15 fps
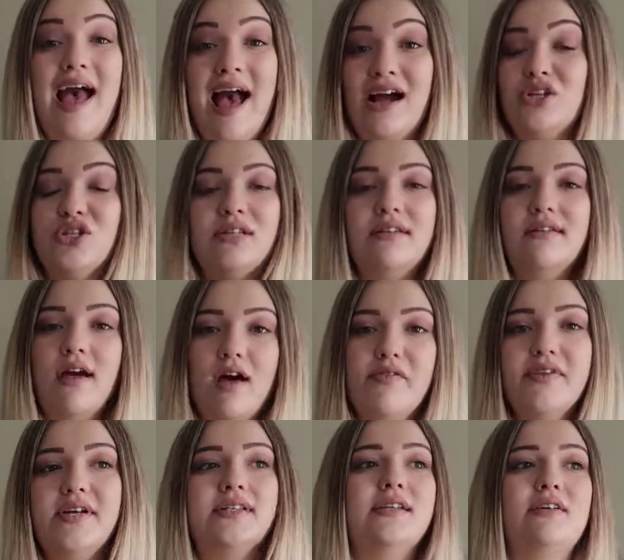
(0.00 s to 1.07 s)
actually
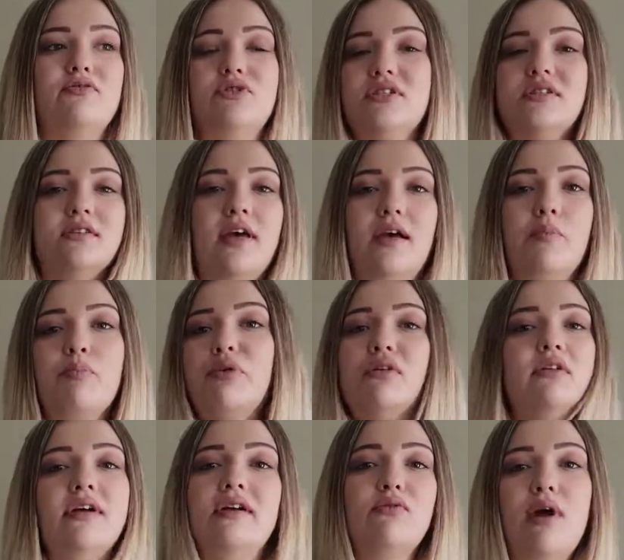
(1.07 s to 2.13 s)
love instead of just like
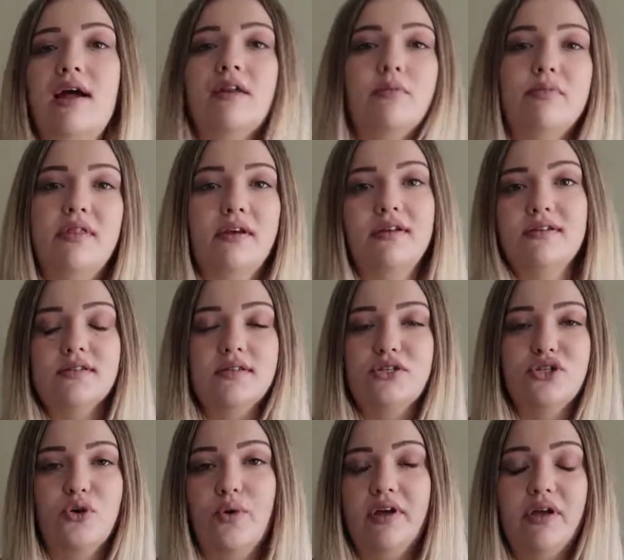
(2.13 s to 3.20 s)
pulling random things and
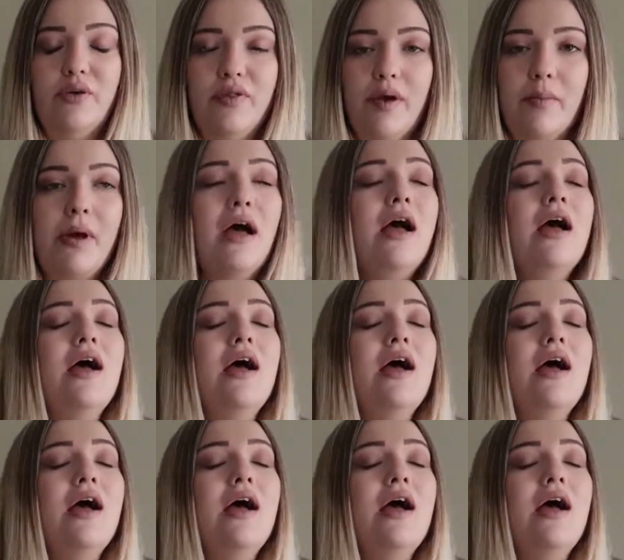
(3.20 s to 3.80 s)
showing you them.